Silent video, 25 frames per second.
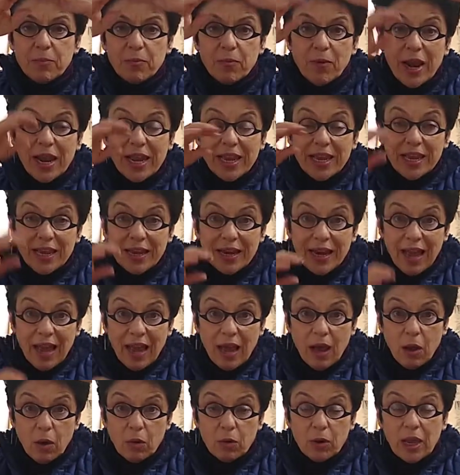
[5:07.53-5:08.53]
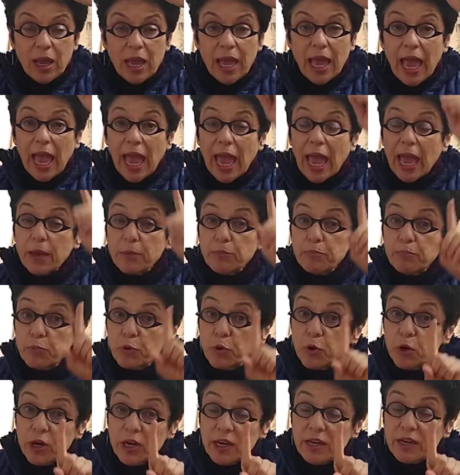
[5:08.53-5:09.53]
Break it out. And
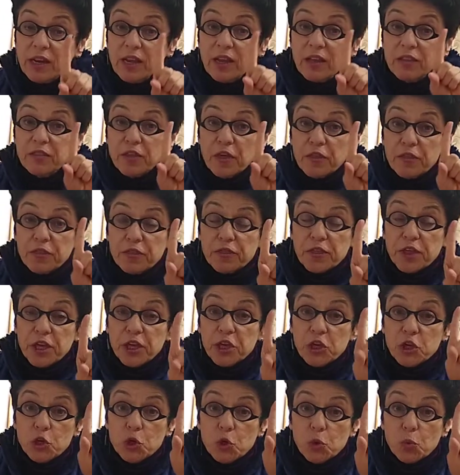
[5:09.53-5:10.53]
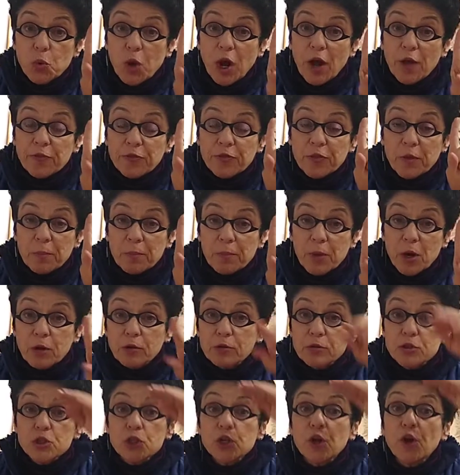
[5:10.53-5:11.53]
put the thing you want the
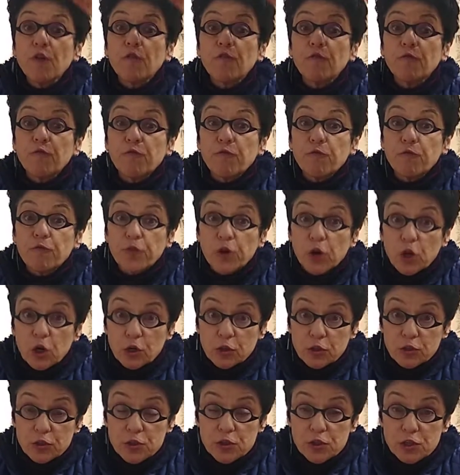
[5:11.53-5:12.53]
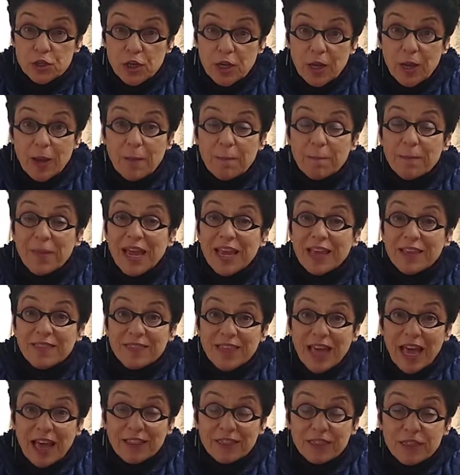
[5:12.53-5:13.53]
most first.
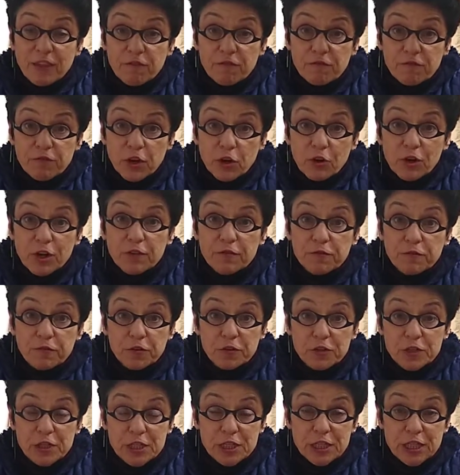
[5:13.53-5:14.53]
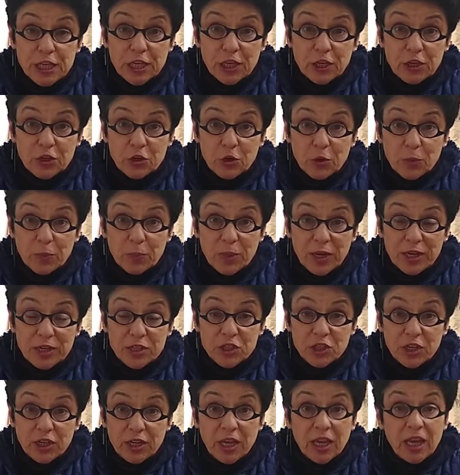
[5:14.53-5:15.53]
Make that the very first thing in your
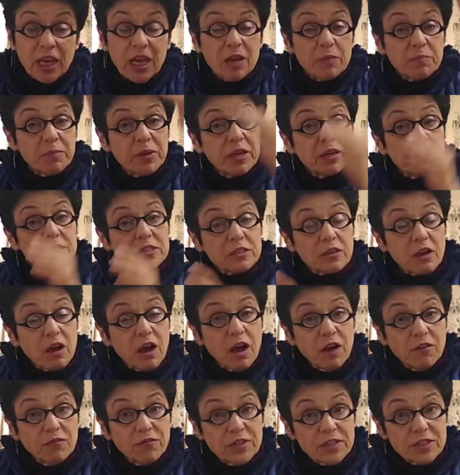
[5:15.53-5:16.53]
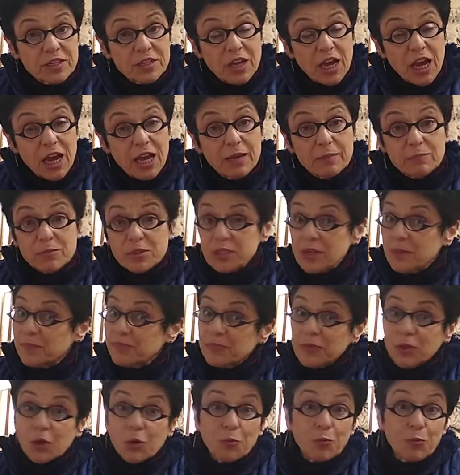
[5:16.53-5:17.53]
budget. Because oftentimes,
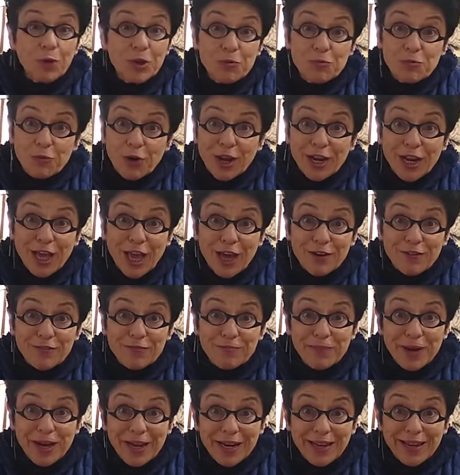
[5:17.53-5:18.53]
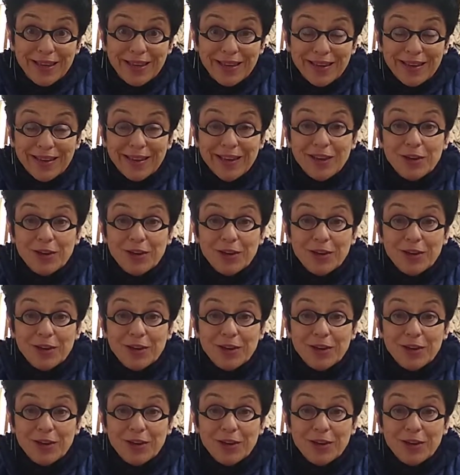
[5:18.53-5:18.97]
we run out of money.